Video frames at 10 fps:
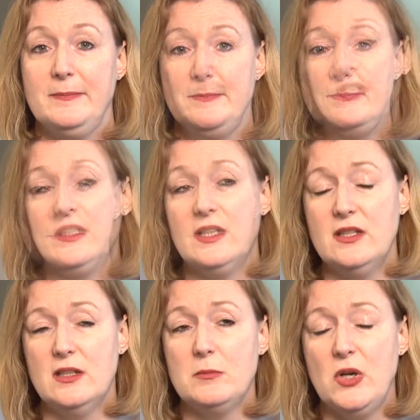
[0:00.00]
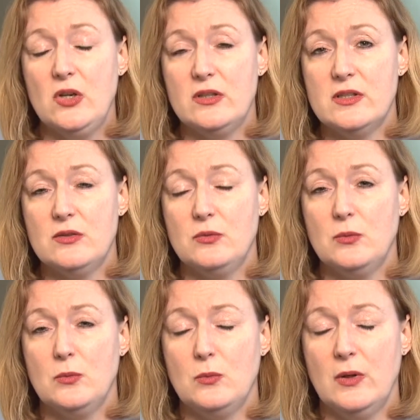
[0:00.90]
Actually, another component of
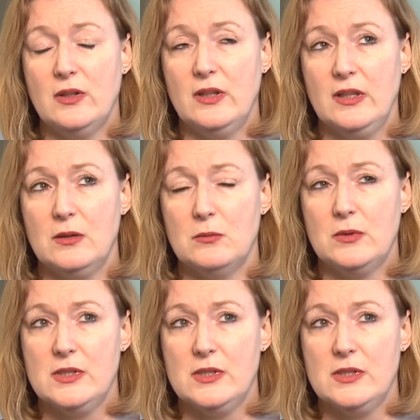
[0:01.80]
one thing that